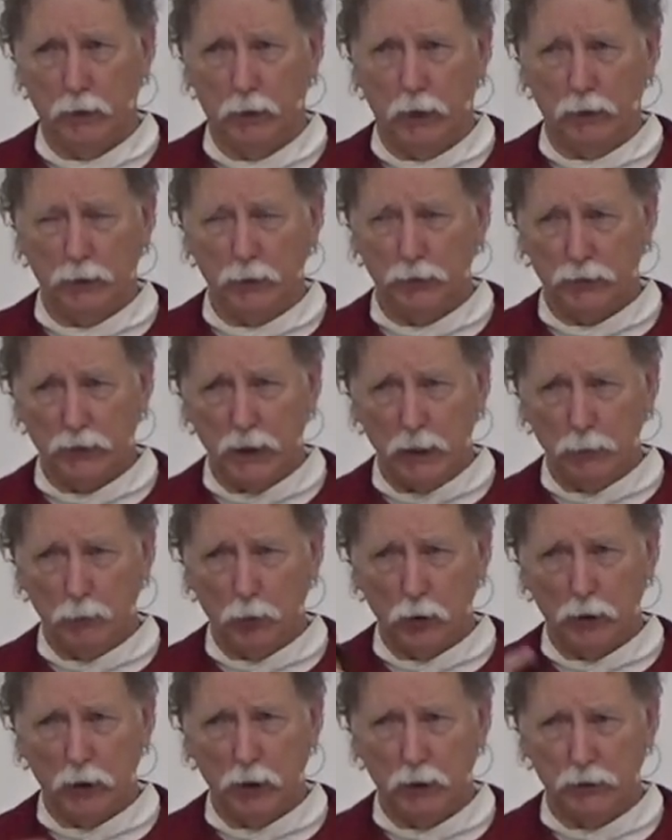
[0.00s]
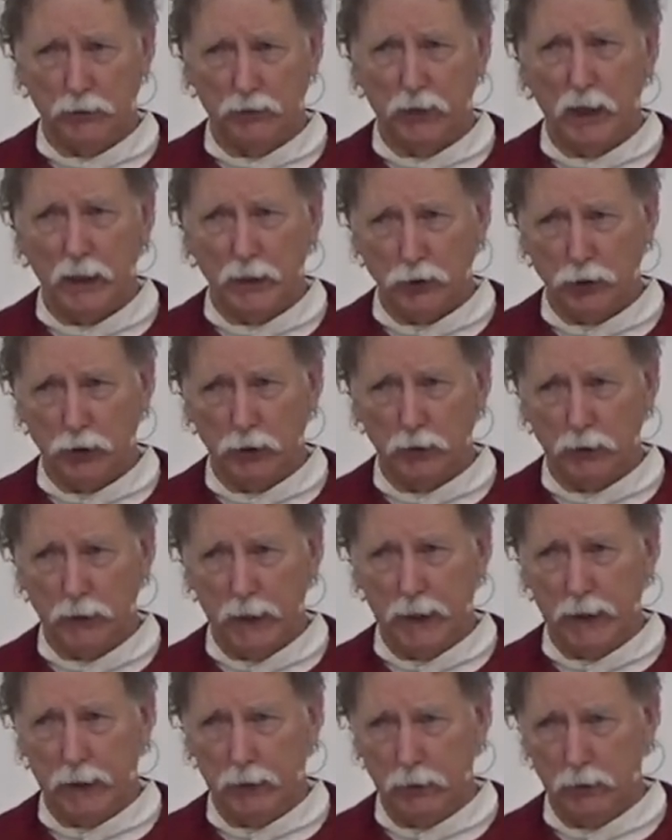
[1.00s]
and the same organization
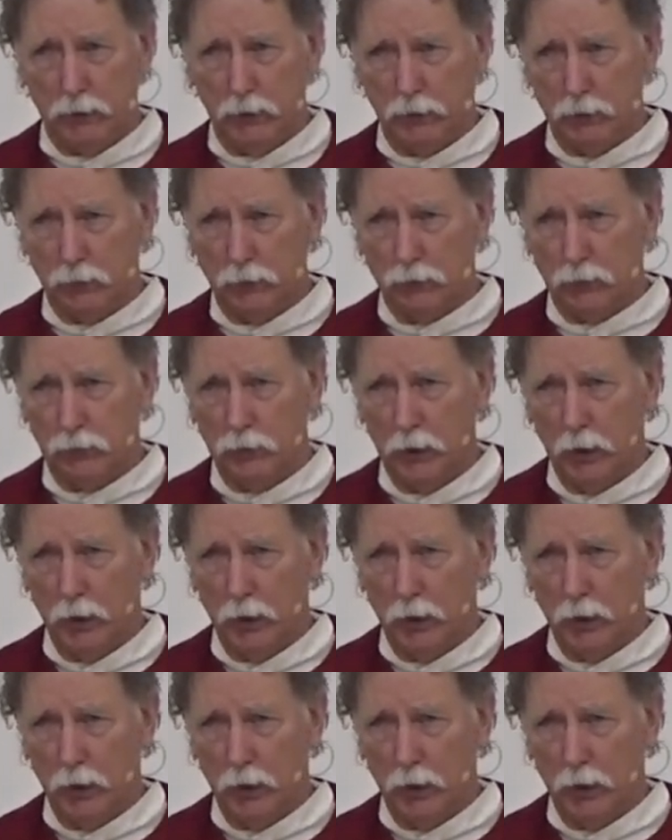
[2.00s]
that is